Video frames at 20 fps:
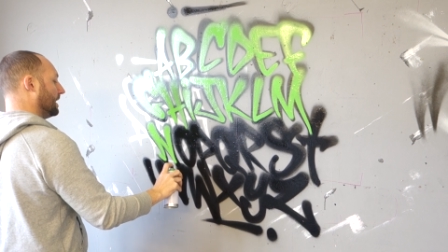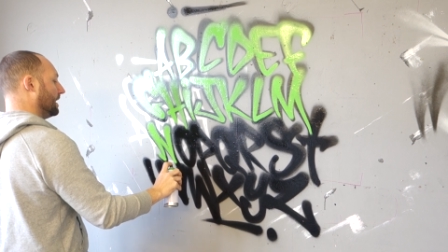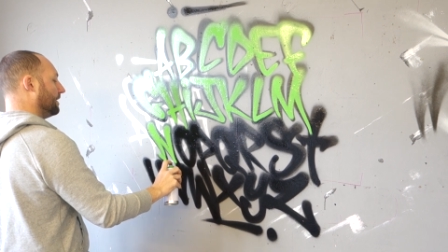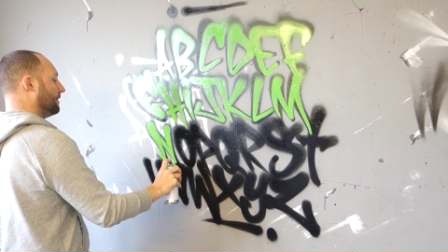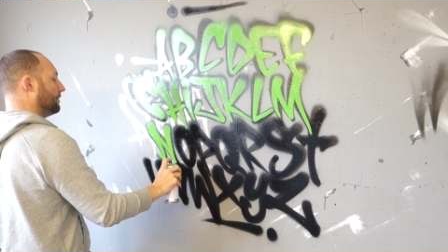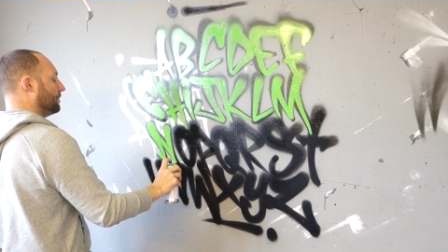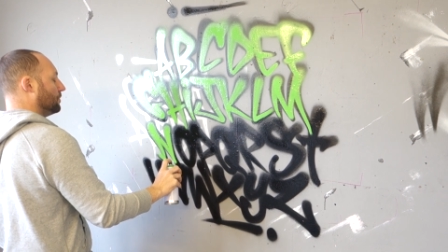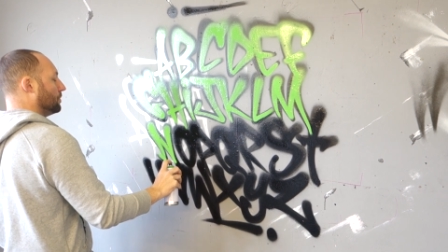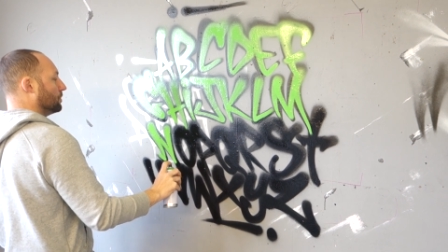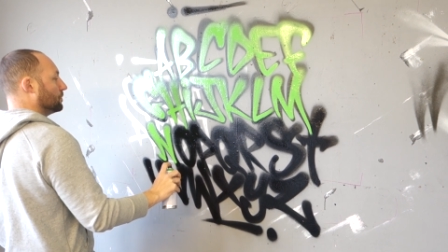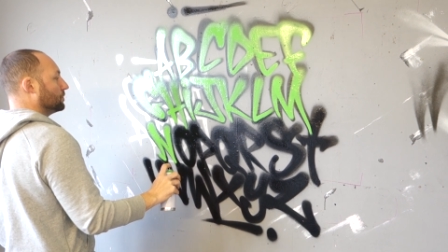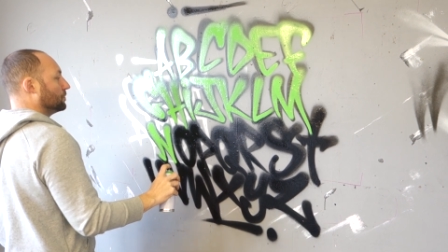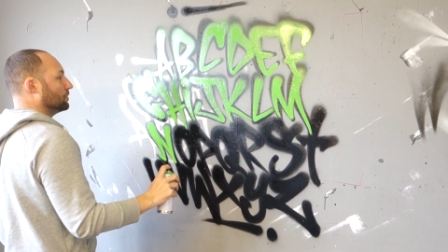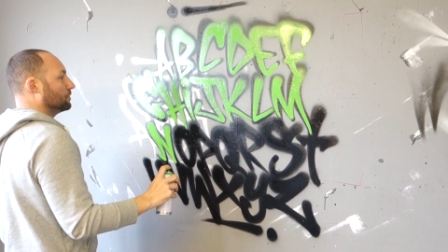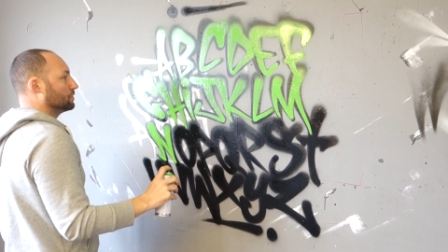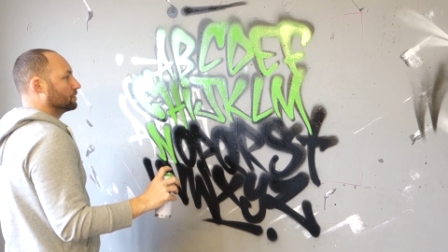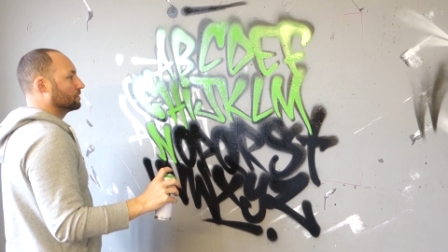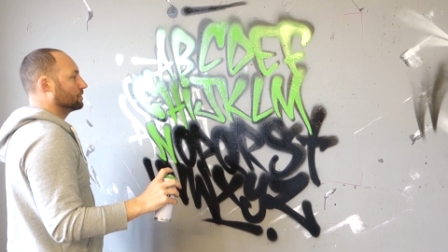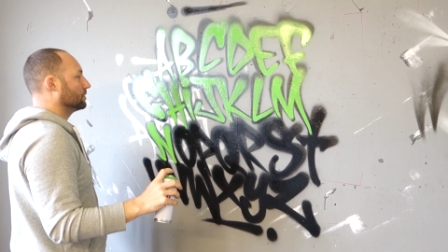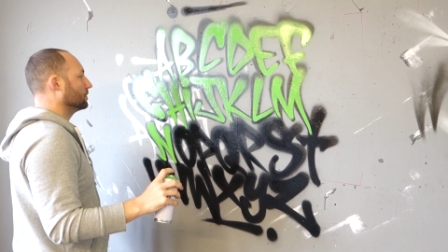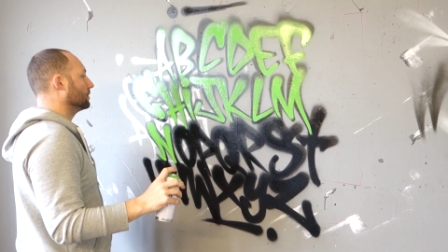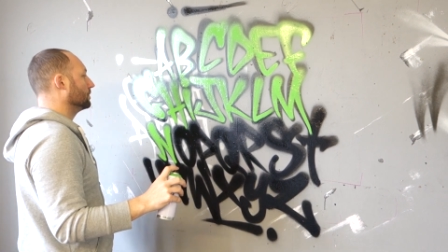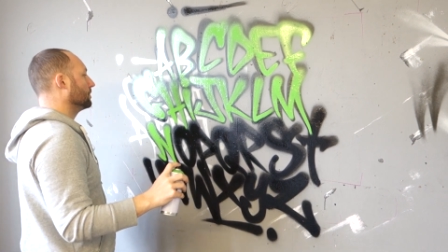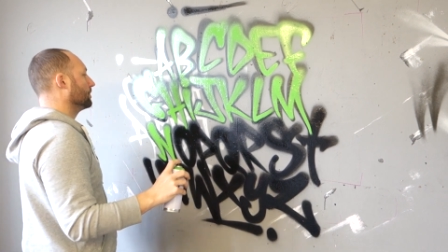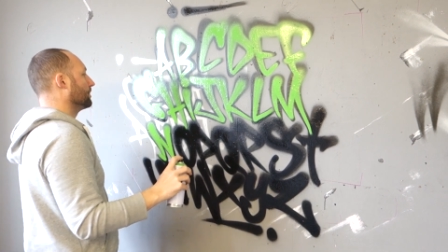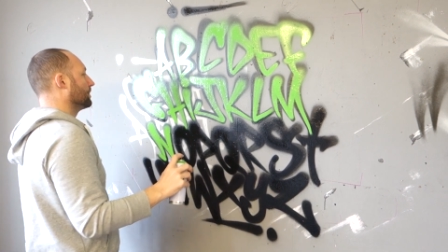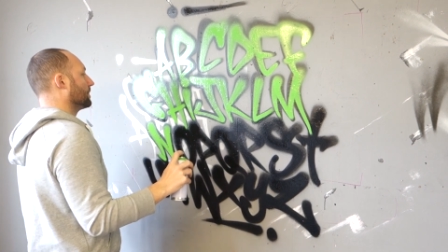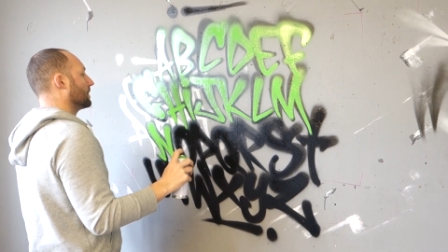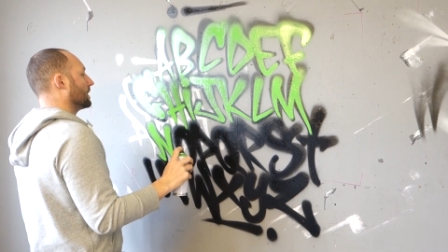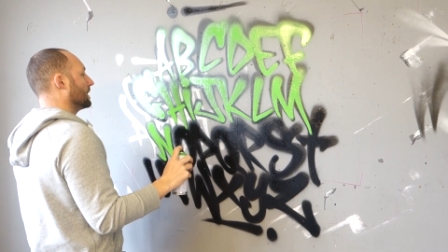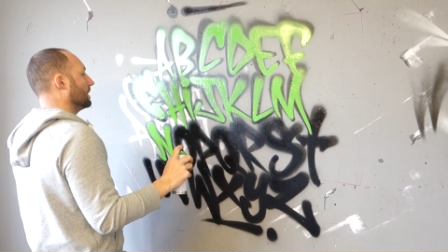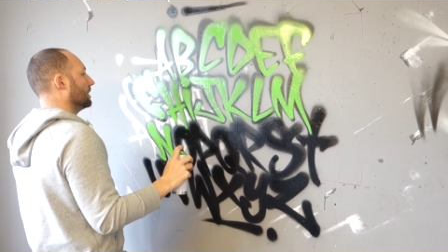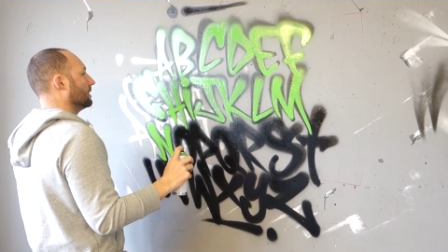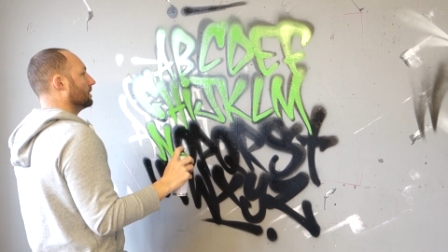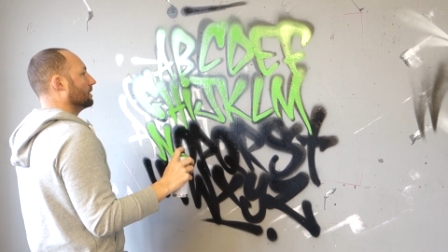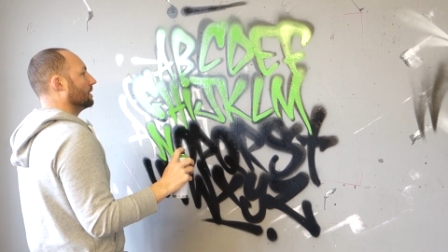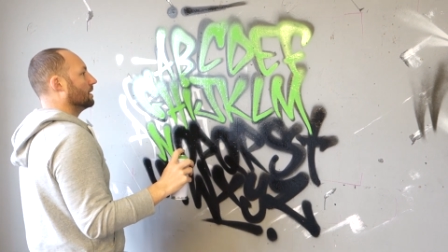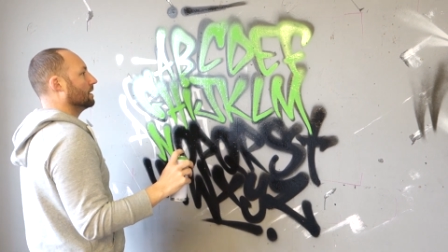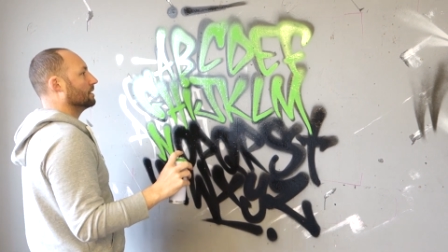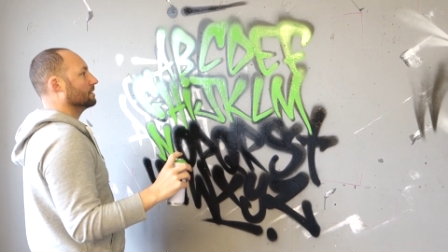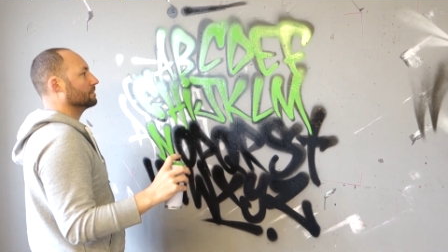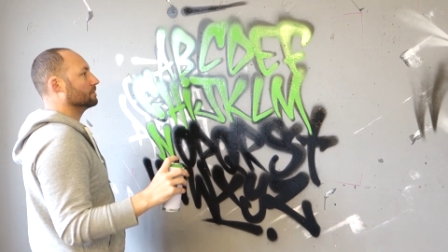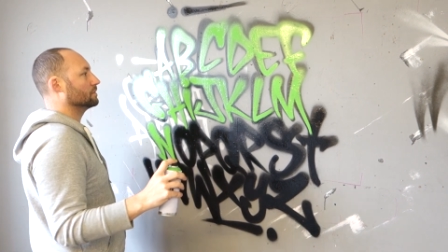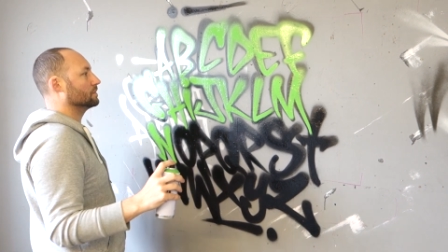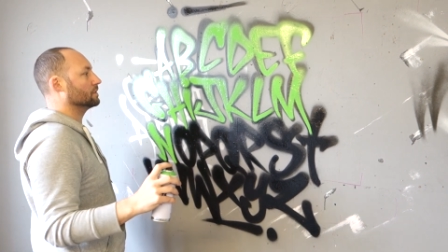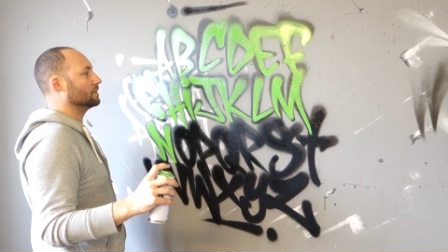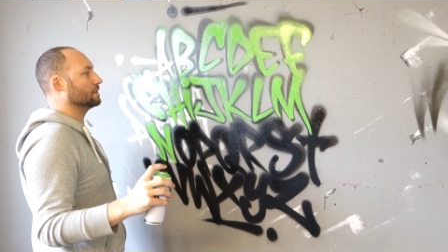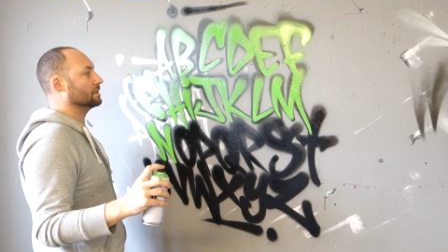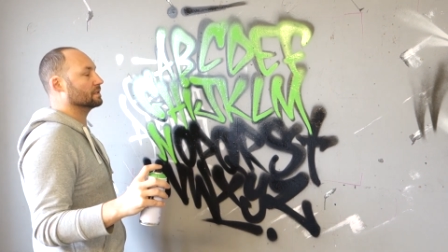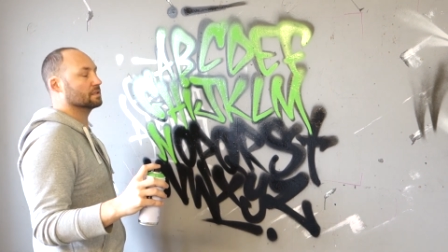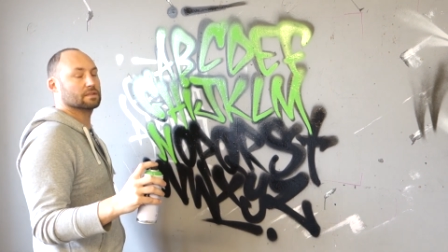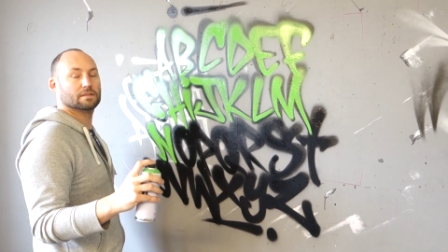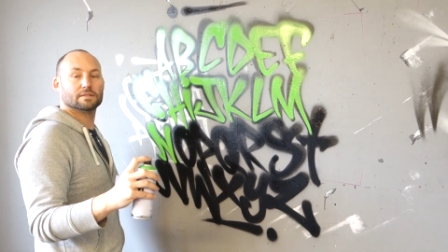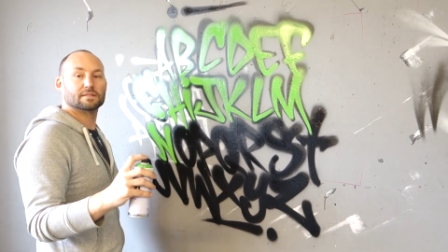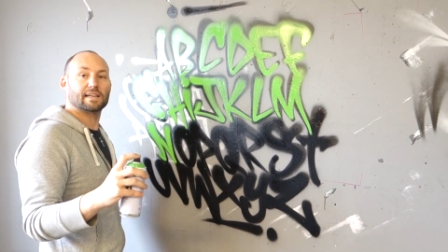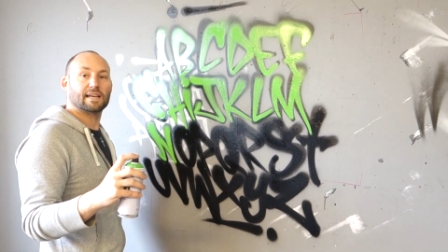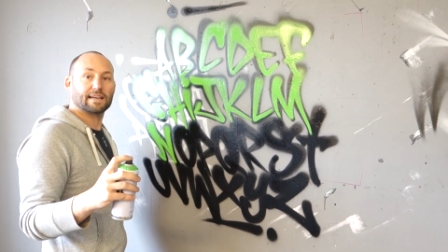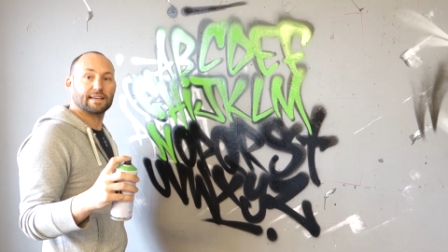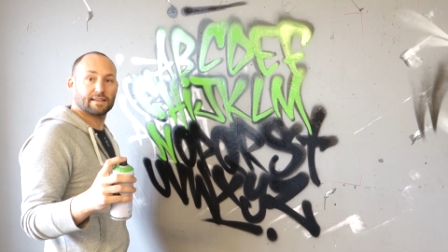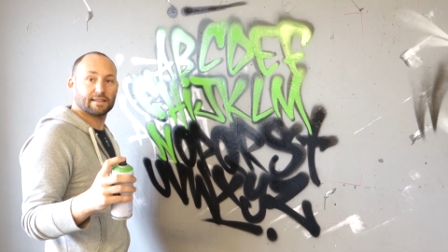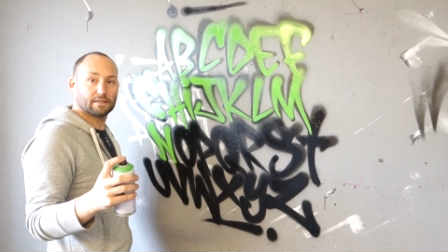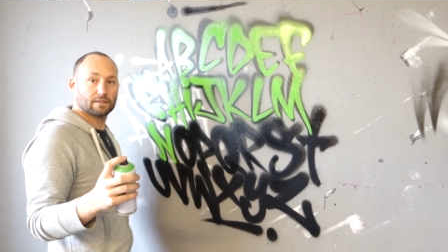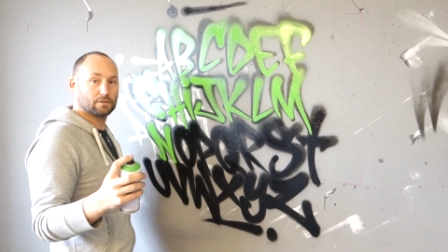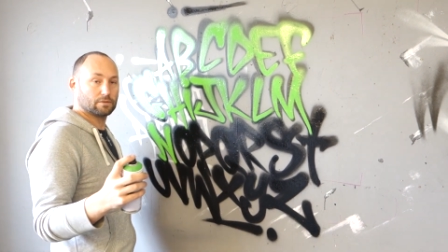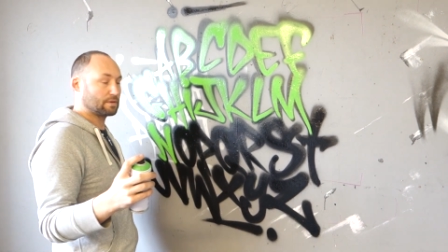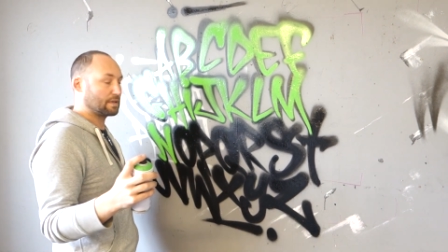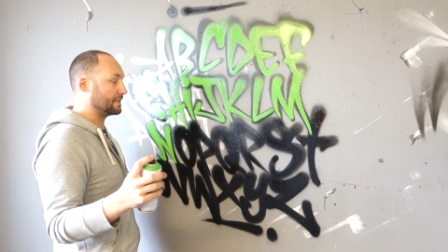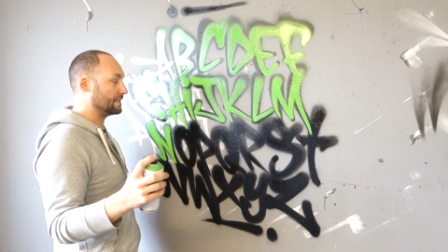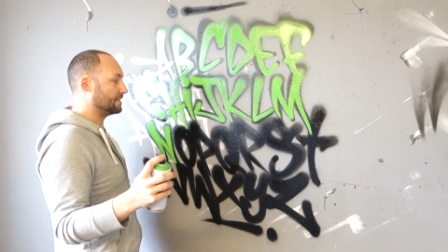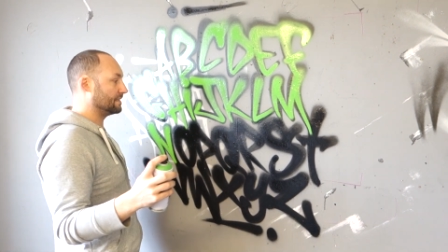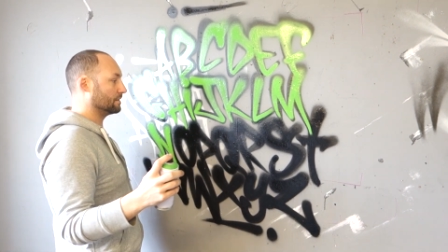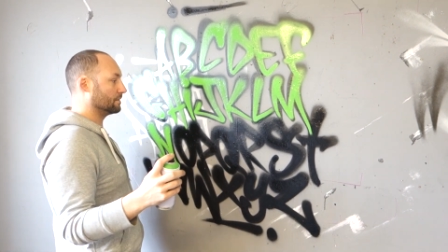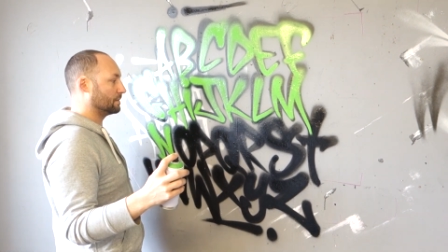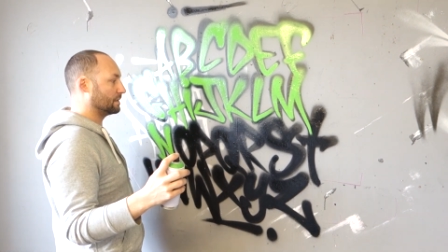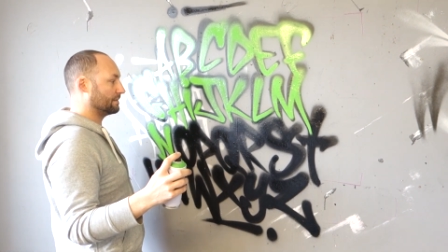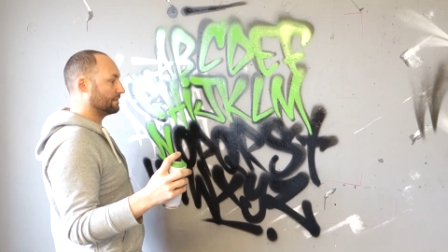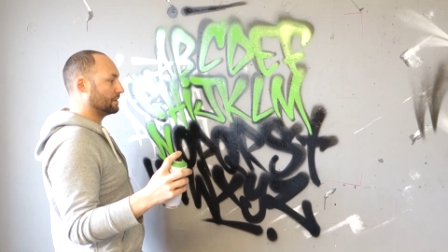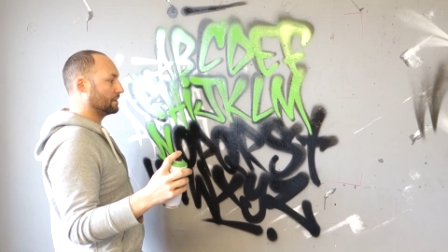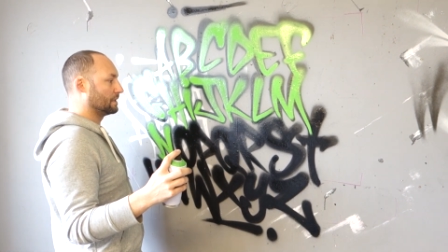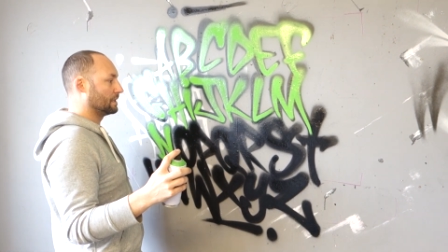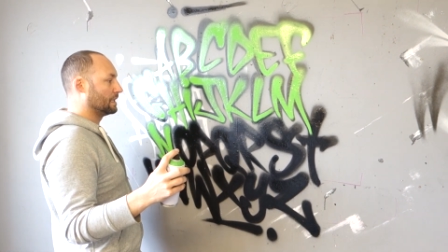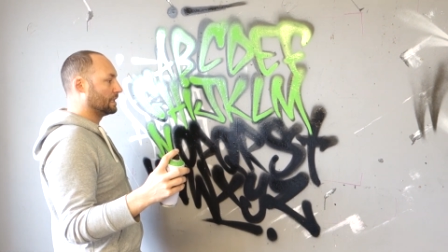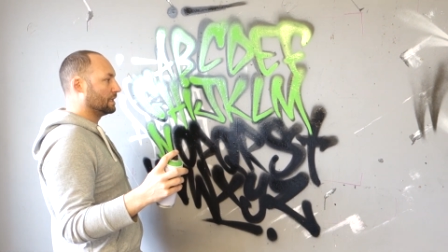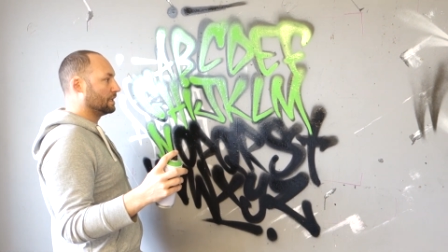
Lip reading: If you're new to doing tagging or writing, whatever,